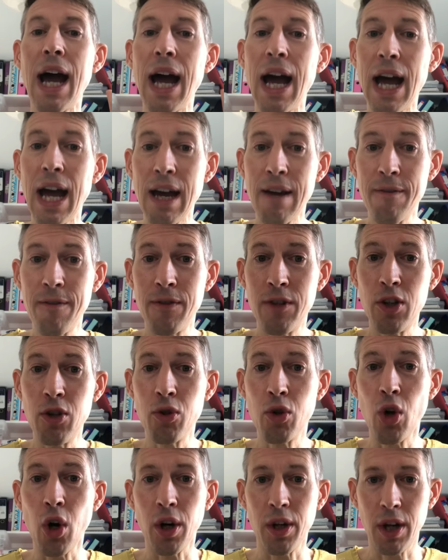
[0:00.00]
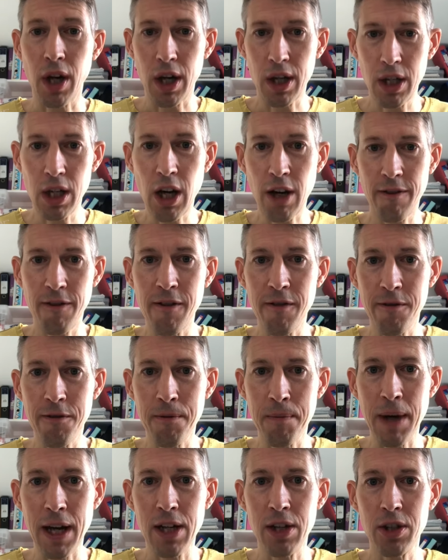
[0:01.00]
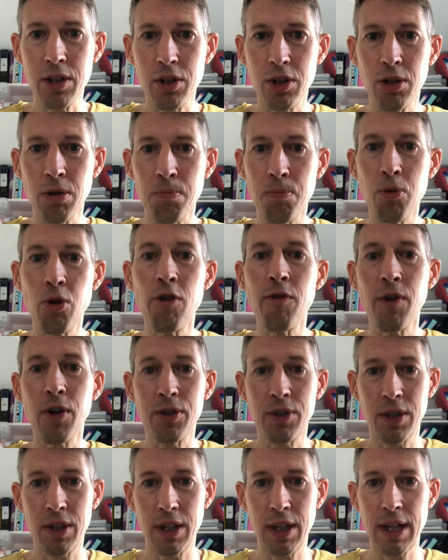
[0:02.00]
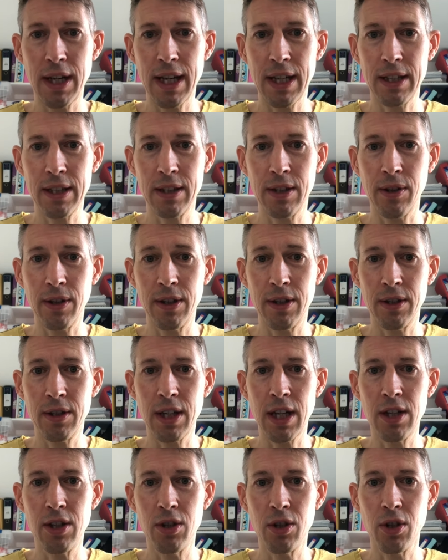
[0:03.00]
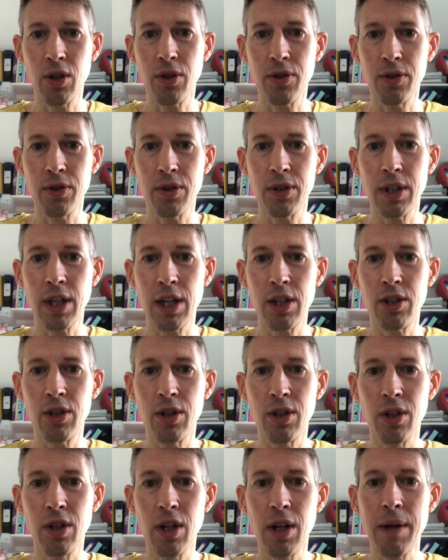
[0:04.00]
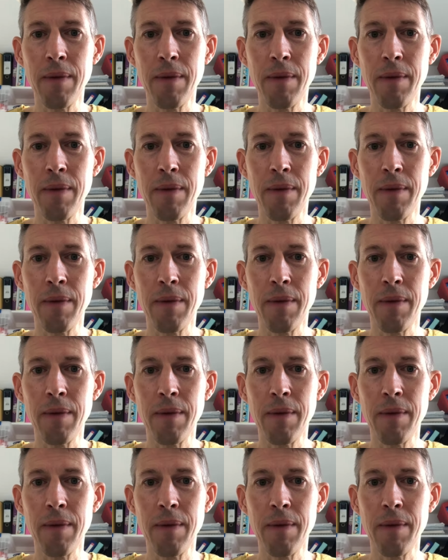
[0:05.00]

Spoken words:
Have you got enough information to move on to the next stage of the consultation,